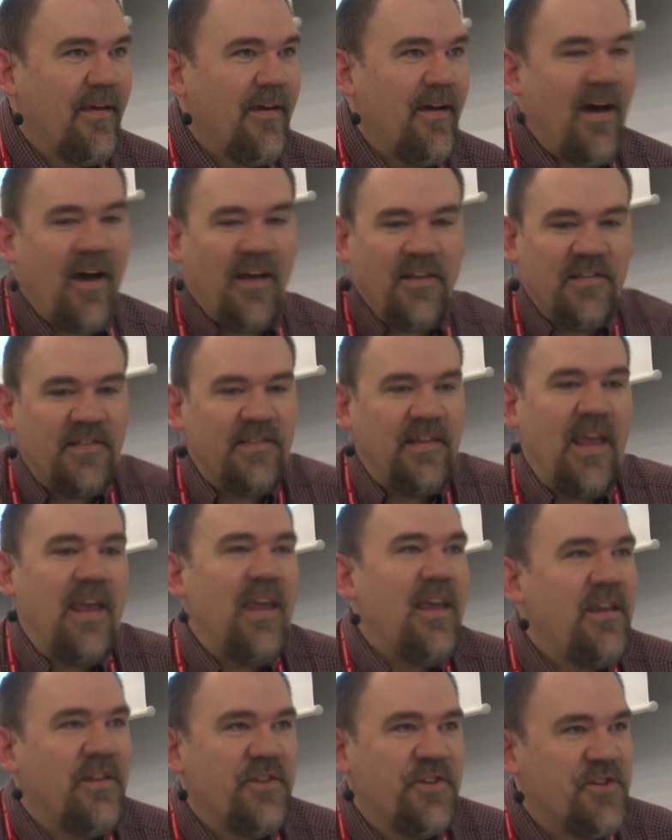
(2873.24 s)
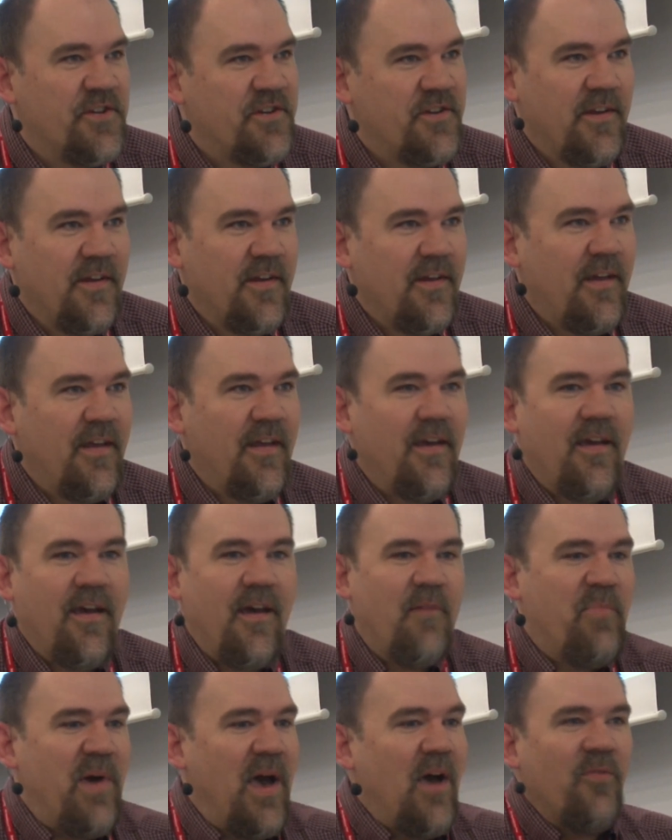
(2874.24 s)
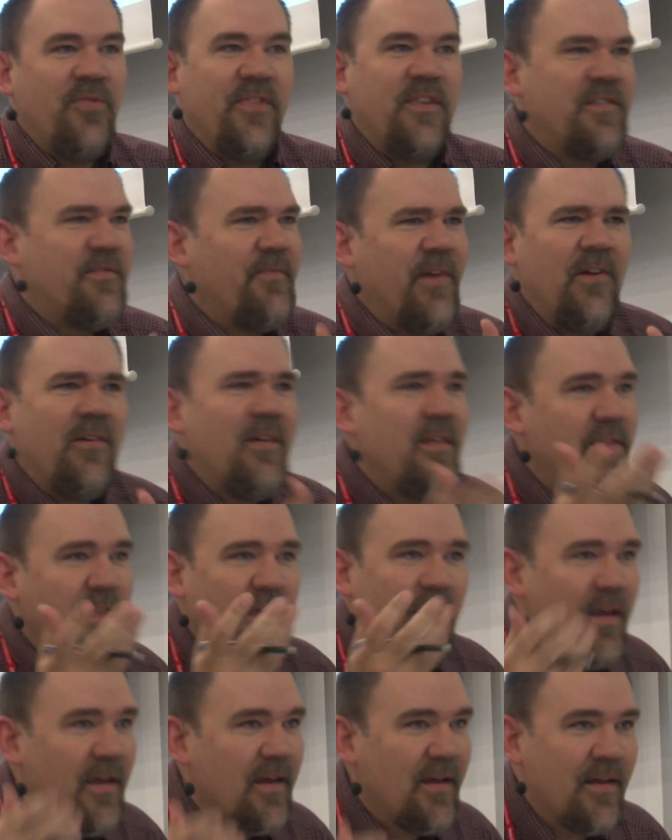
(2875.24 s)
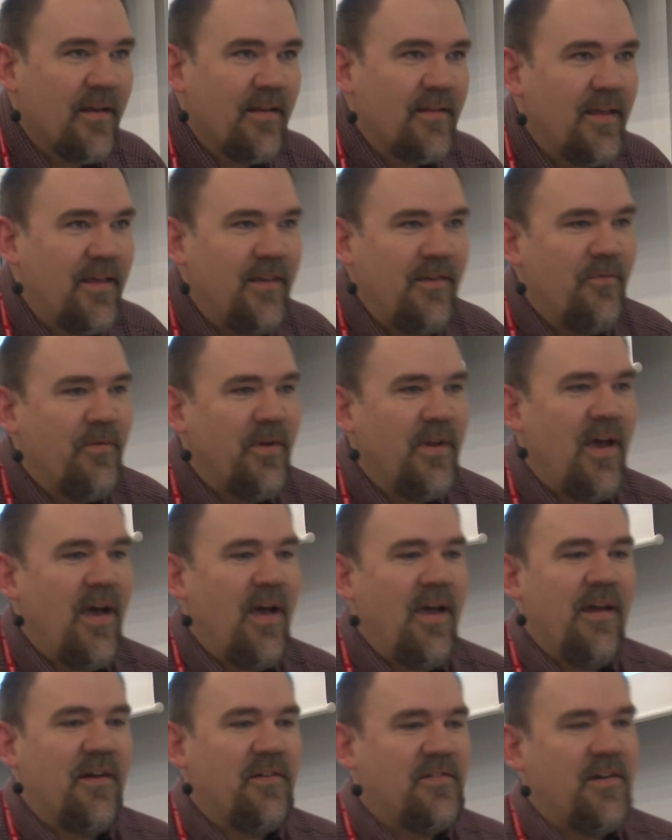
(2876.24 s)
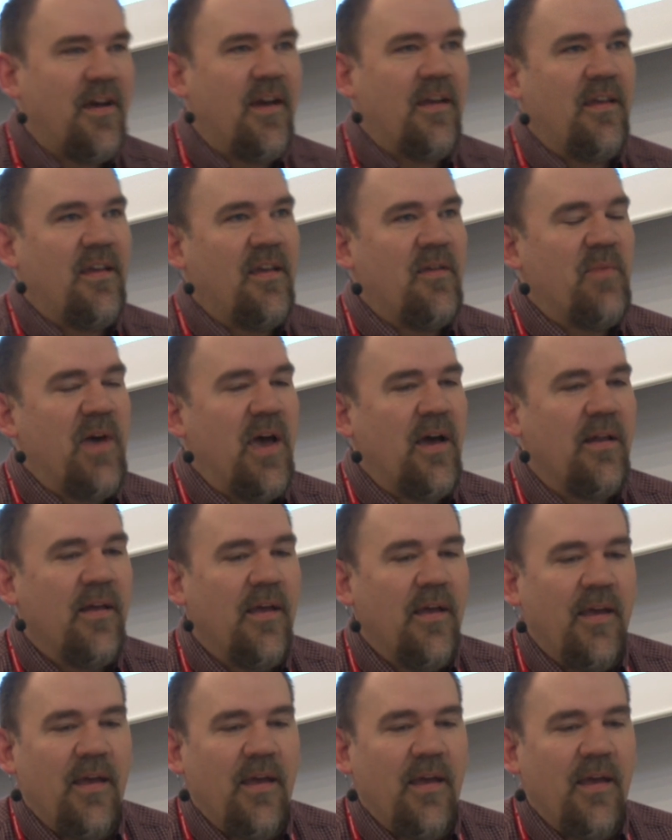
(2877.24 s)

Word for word: on stage about this very thing that you and I are talking about.